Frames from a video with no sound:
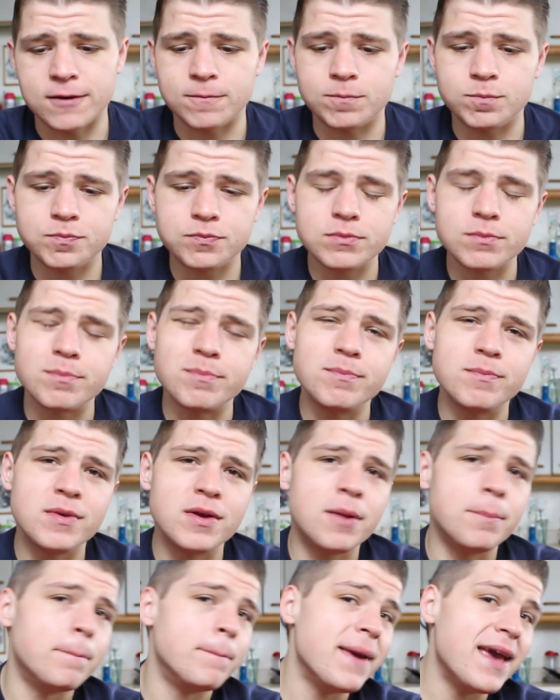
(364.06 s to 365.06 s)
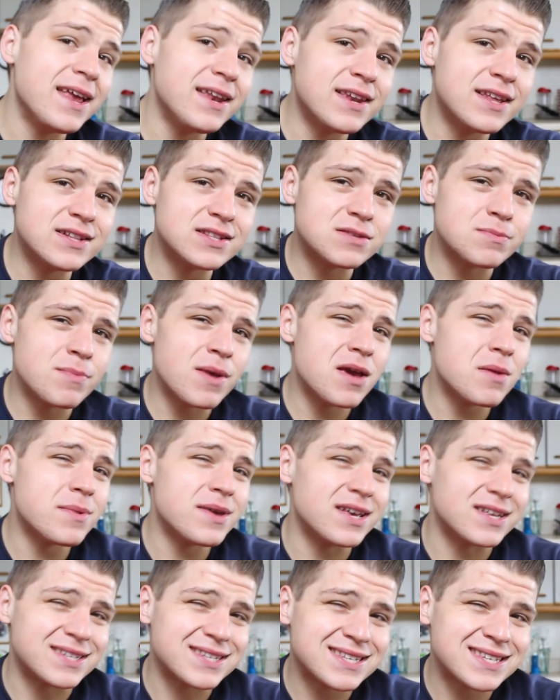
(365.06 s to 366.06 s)
a maintenance,
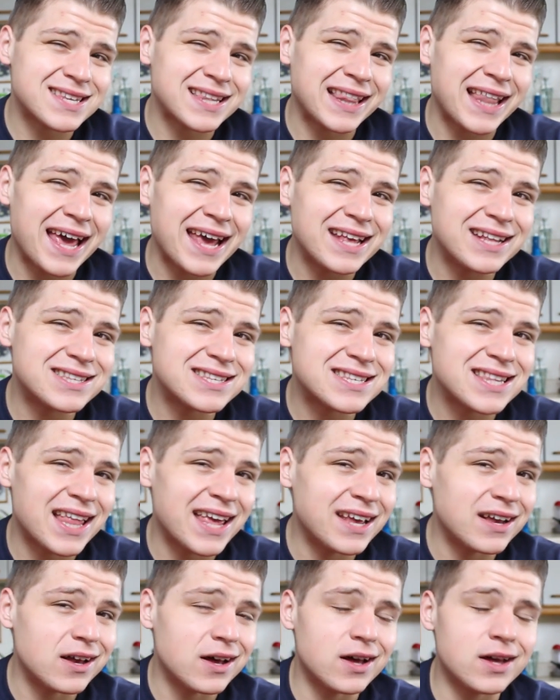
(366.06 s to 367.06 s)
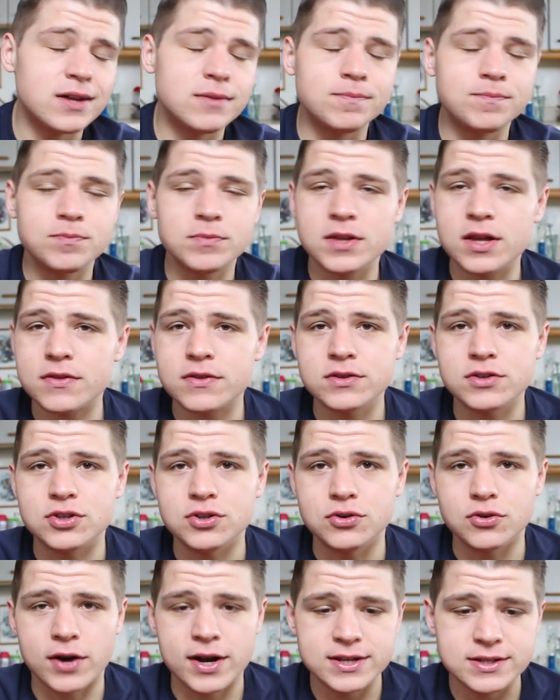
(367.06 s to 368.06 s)
maybe a slight, slight cut, nothing
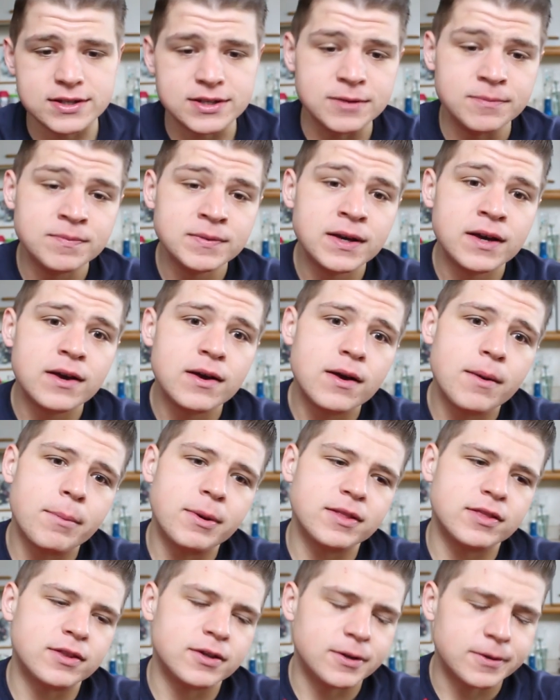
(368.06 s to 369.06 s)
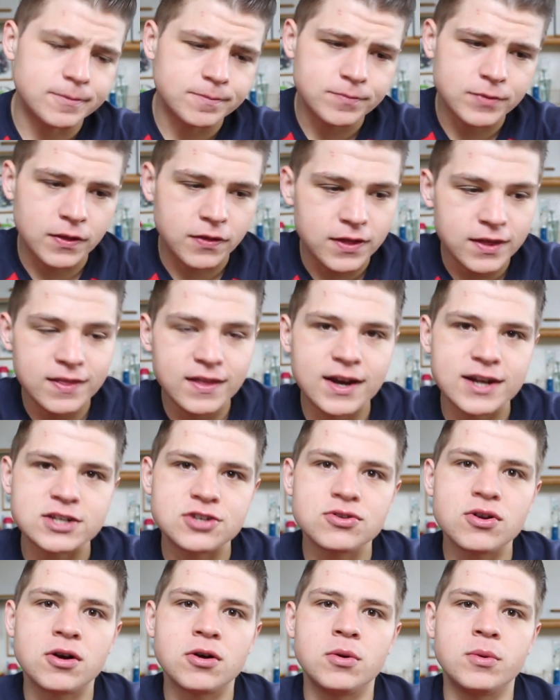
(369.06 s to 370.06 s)
too crazy. But the, the thing that I
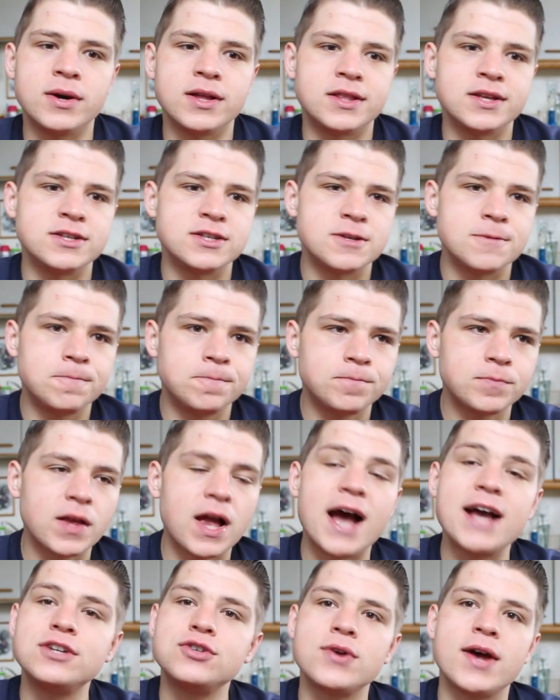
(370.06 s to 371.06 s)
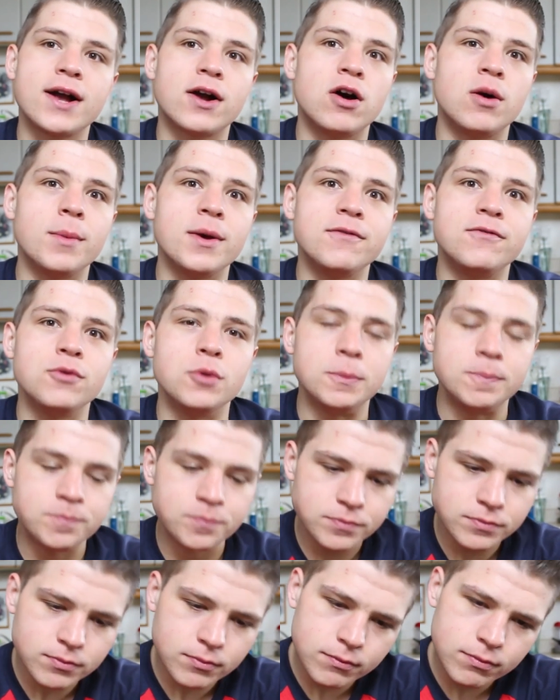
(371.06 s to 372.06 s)
struggle with is I track all my food.
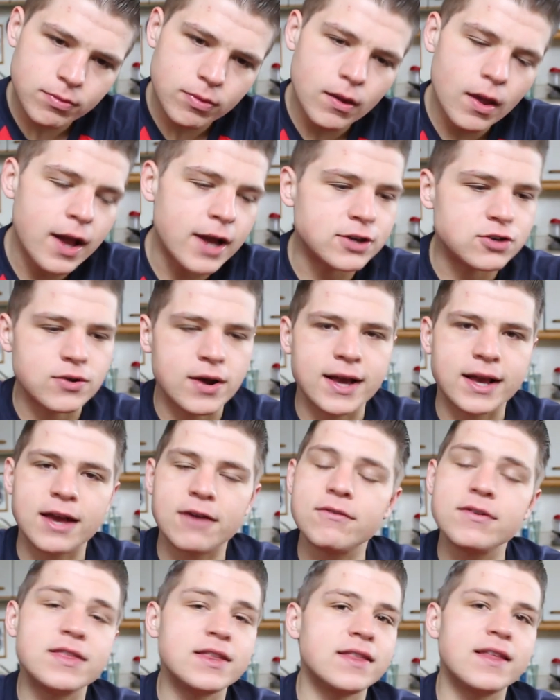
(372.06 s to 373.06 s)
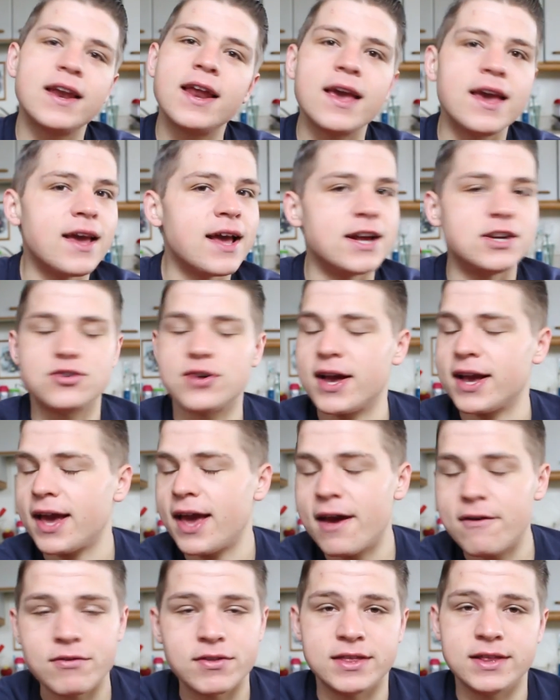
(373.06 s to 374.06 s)
I track everything that I eat, I track
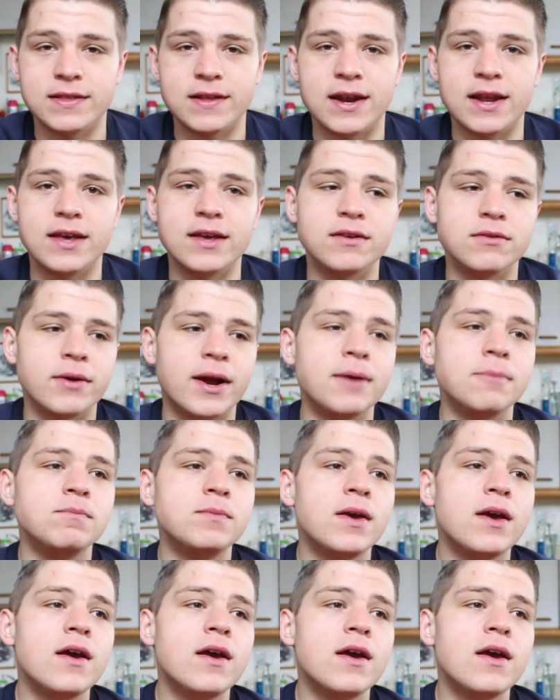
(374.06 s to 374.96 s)
everything that I eat, right?